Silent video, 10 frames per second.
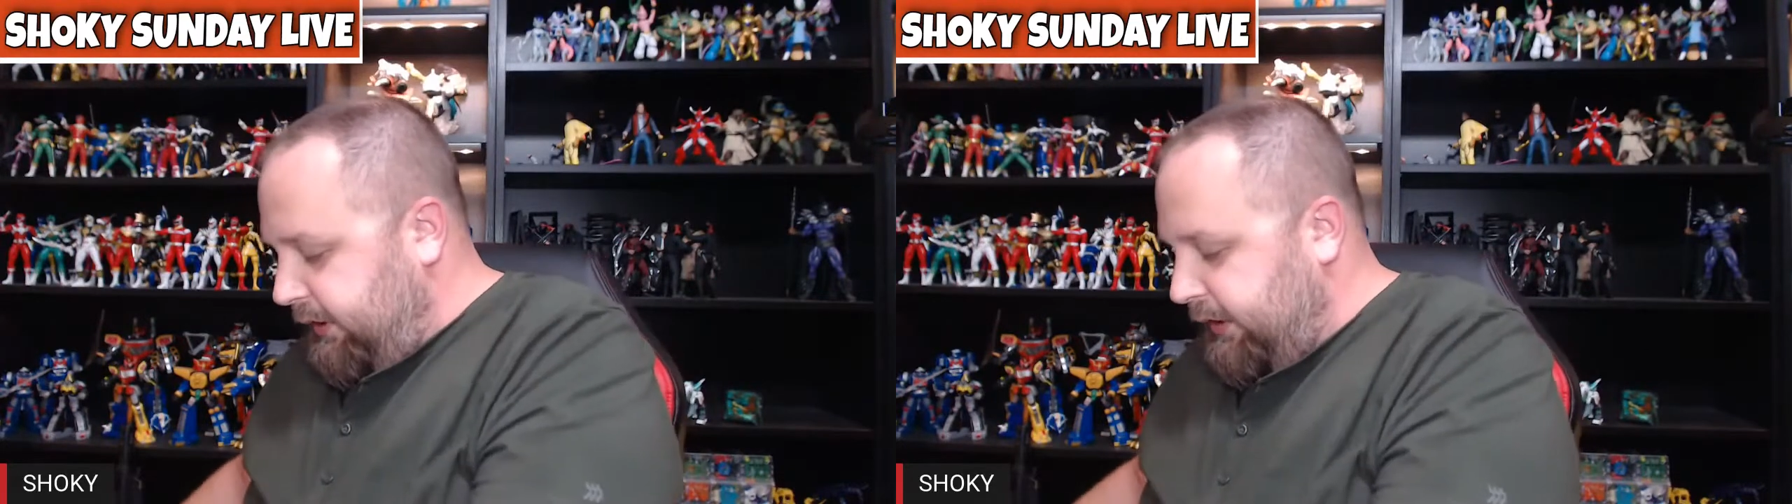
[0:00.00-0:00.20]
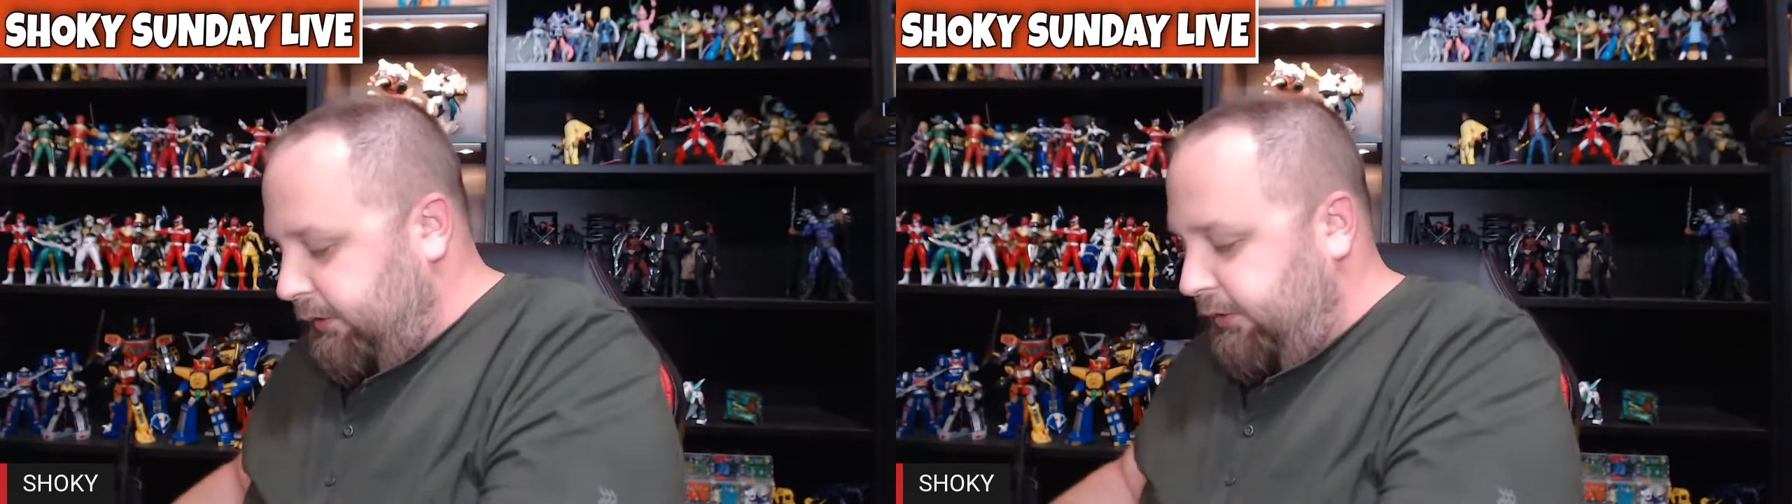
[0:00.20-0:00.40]

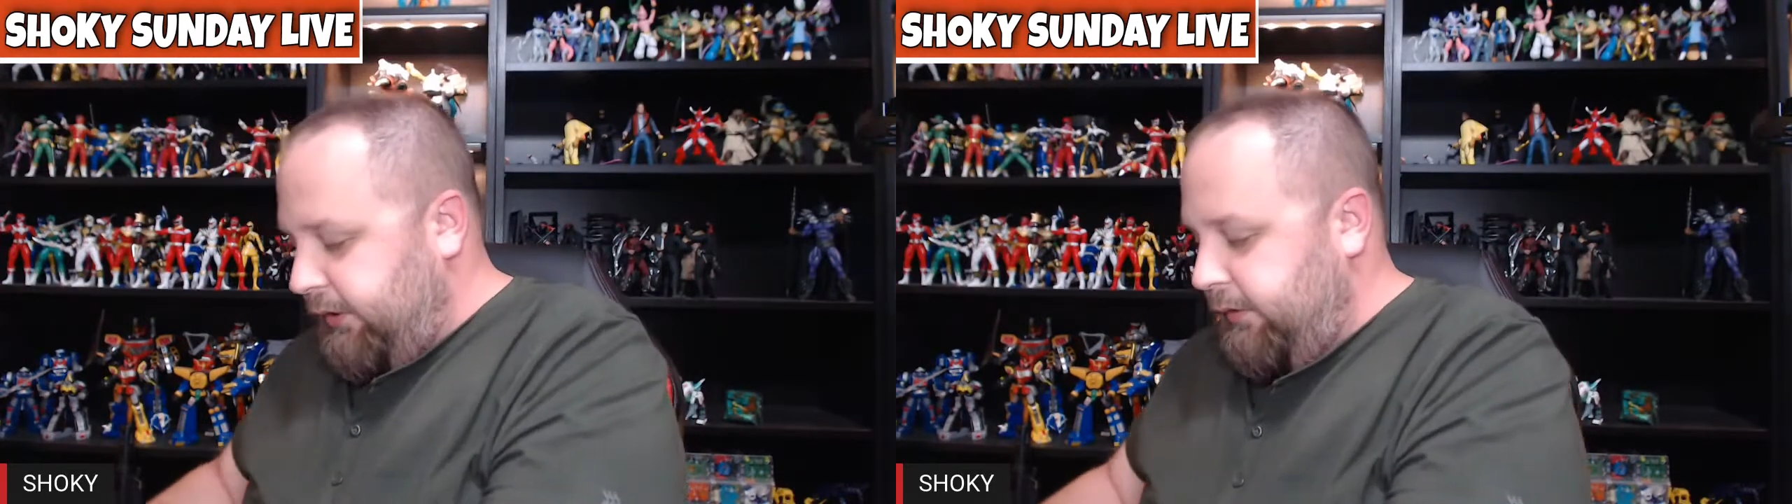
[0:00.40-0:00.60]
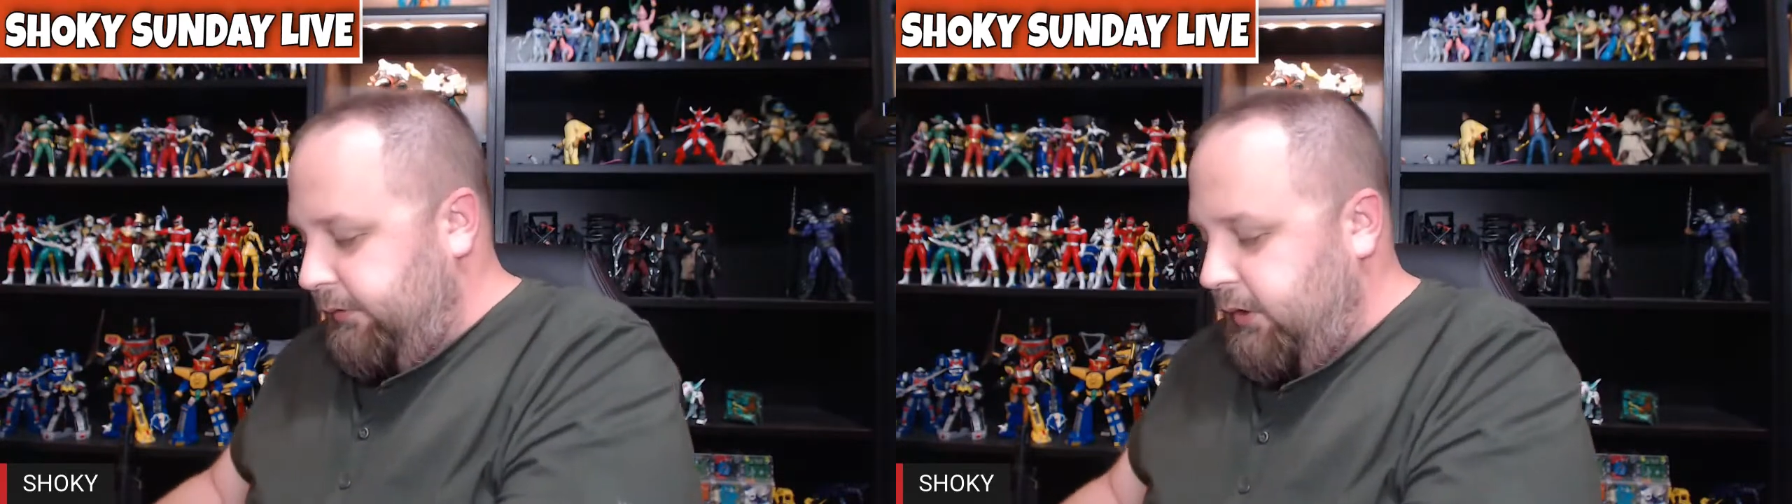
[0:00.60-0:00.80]

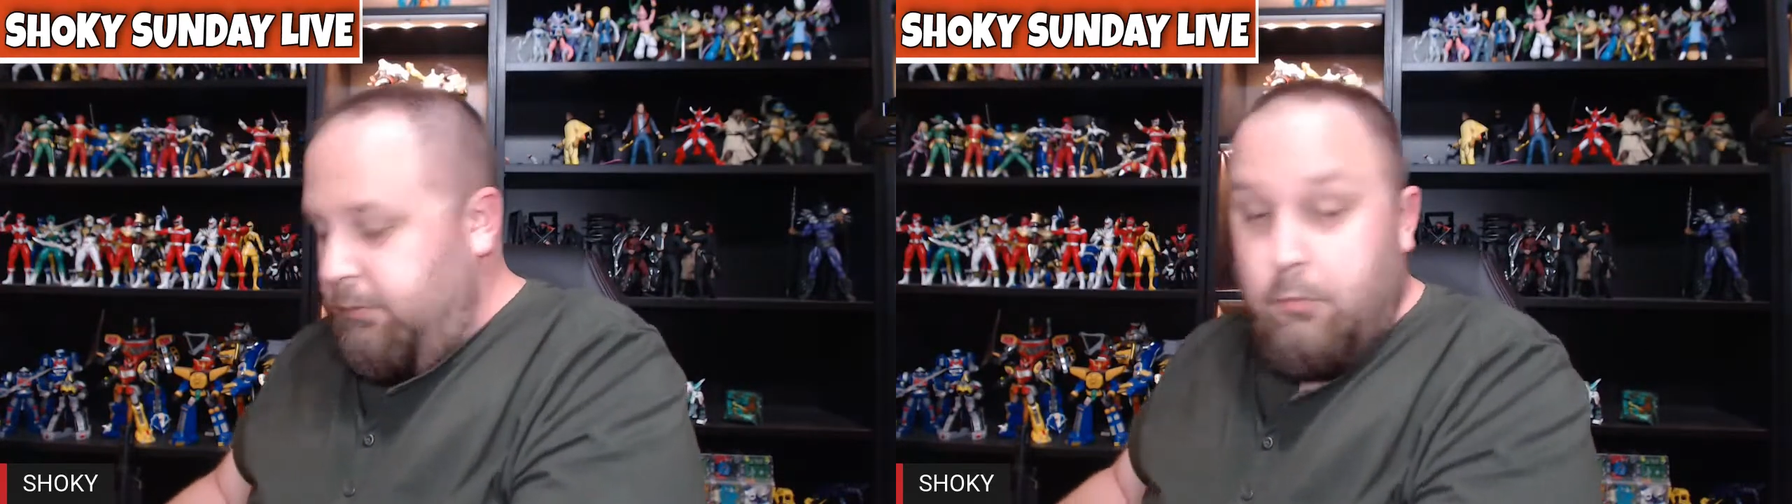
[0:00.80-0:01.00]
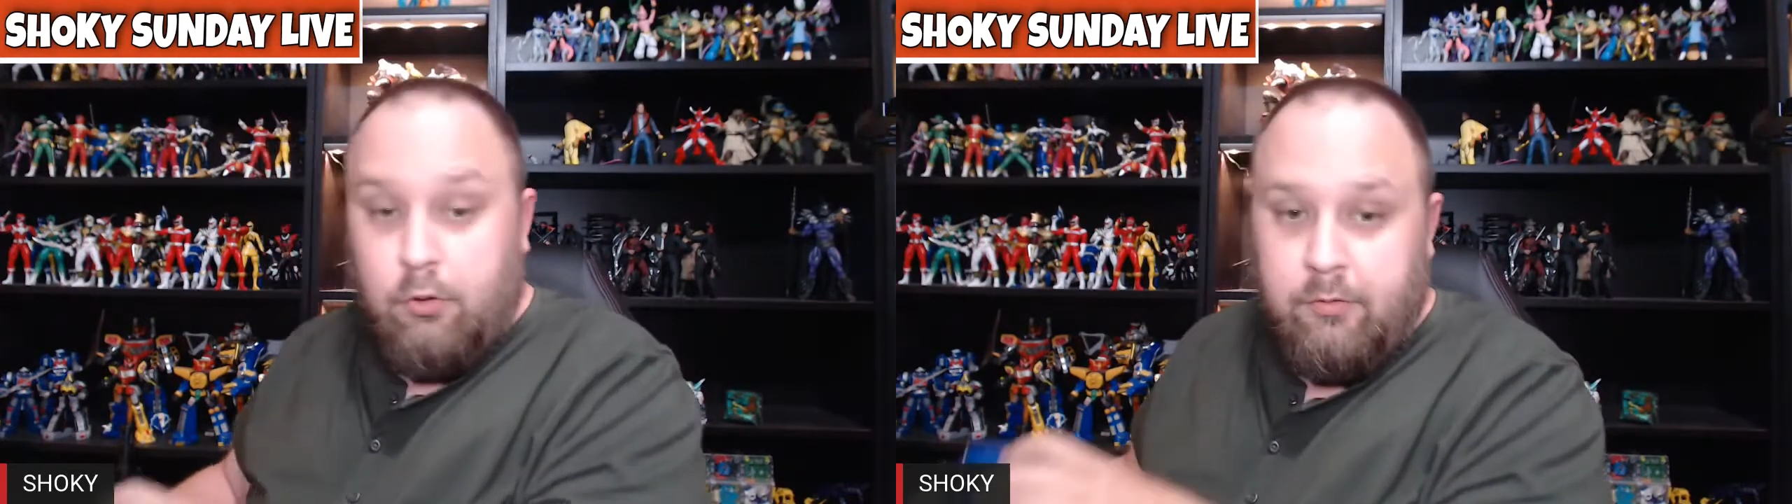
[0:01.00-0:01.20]
outside of the
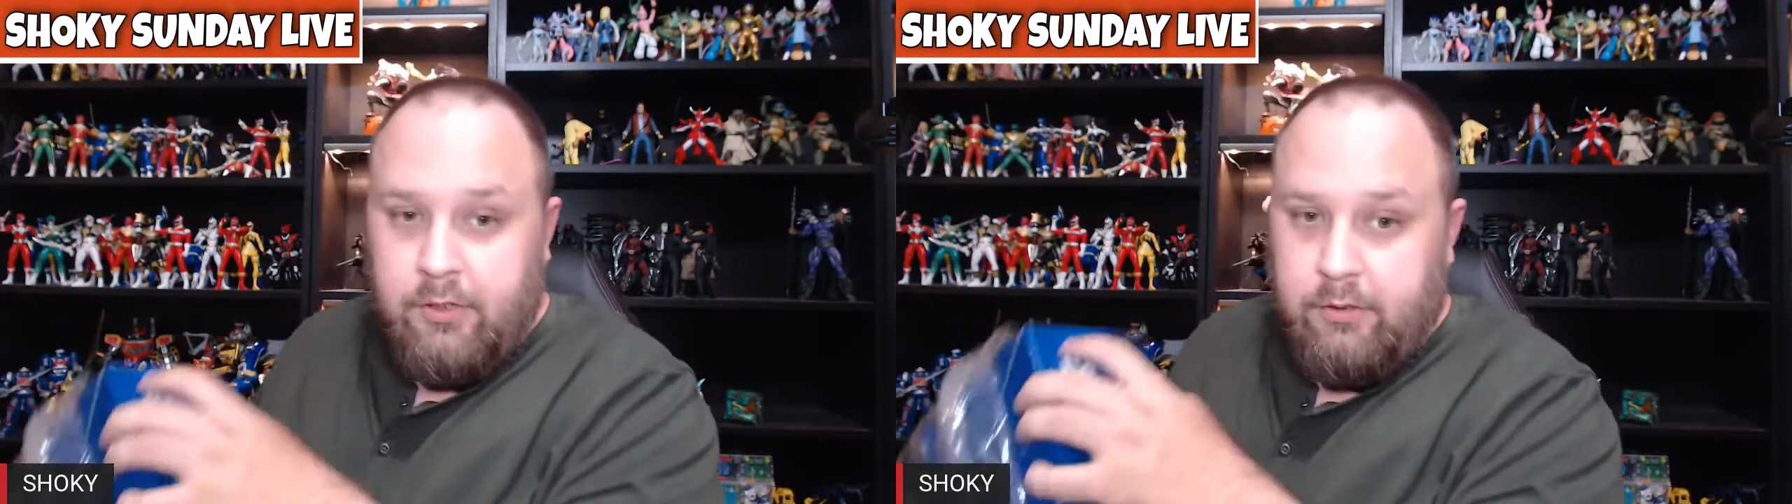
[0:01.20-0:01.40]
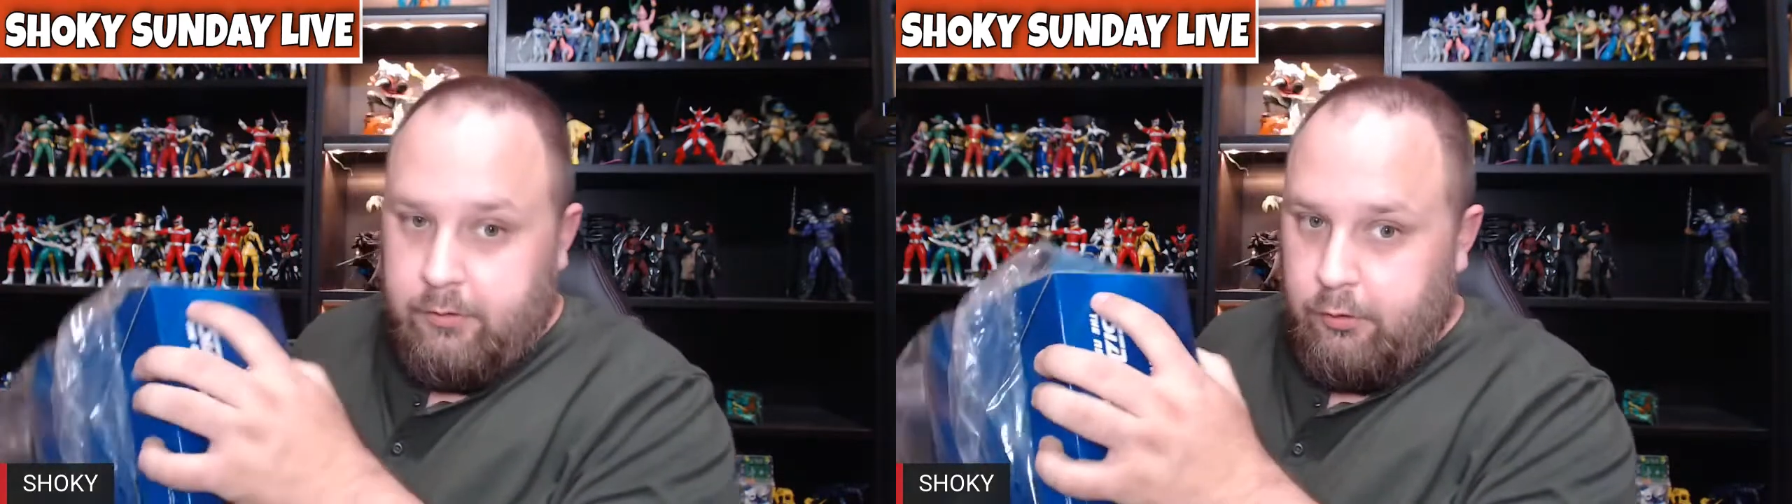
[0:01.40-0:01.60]

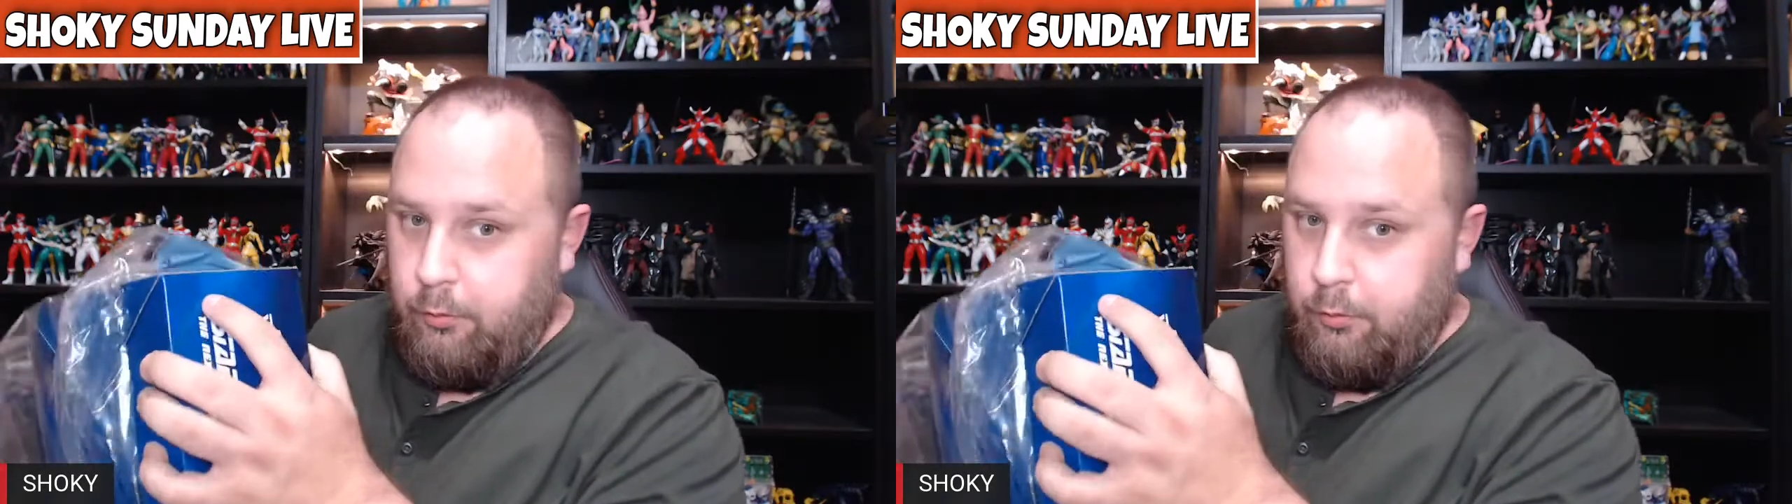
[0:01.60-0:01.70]
new